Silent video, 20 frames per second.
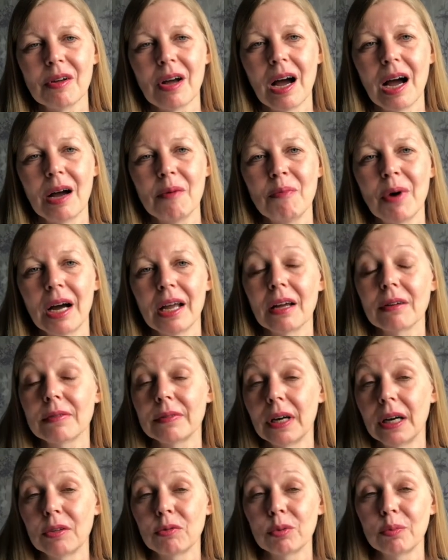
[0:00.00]
I, my
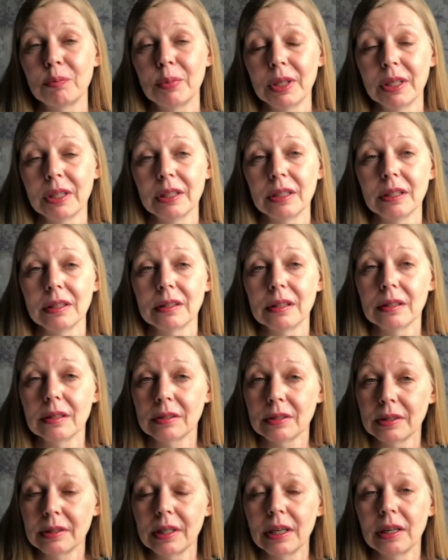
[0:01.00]
advice would be
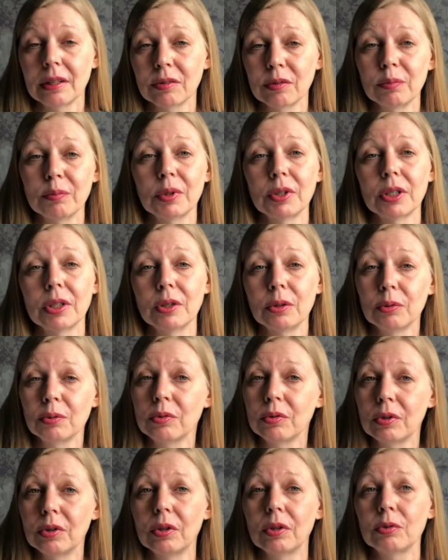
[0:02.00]
to take somebody who
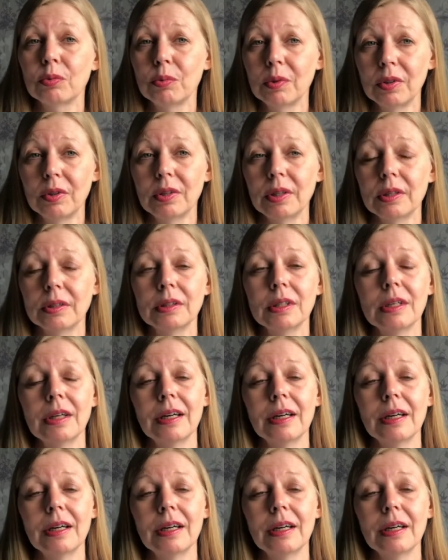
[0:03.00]
sews with you.